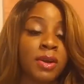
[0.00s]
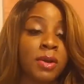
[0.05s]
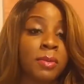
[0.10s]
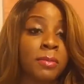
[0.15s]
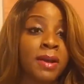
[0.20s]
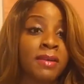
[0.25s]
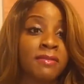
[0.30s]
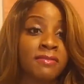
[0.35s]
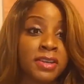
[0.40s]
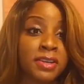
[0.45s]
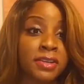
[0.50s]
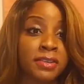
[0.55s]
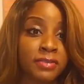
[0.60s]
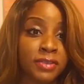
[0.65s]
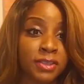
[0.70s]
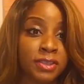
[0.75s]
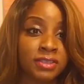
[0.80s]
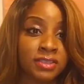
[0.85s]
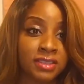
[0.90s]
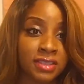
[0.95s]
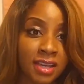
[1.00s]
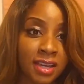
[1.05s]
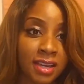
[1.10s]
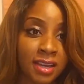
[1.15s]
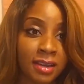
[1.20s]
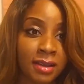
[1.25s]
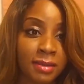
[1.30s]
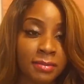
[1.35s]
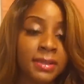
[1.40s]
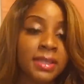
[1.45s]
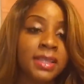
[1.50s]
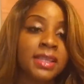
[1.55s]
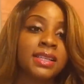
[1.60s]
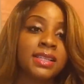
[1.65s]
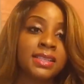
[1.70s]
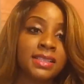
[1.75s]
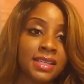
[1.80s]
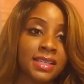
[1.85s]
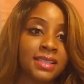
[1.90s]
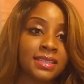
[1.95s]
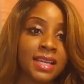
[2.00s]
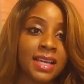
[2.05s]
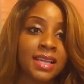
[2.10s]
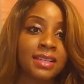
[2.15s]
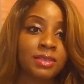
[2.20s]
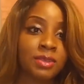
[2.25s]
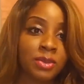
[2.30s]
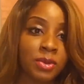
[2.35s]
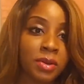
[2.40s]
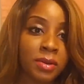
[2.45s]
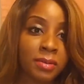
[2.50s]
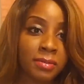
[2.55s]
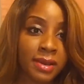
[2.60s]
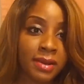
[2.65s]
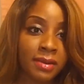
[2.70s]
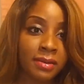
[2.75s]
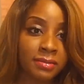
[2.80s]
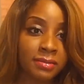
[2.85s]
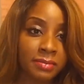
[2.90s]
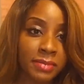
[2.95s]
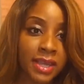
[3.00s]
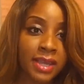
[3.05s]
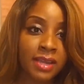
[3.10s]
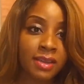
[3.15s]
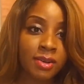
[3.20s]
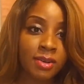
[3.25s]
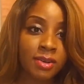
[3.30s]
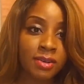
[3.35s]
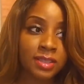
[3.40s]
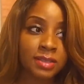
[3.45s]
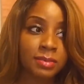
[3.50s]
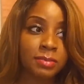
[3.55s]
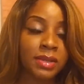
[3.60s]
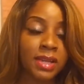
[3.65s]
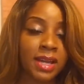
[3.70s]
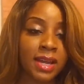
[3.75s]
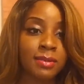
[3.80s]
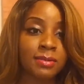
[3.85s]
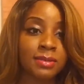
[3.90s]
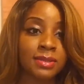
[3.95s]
on my very first job. That's how I know about pay cards, but I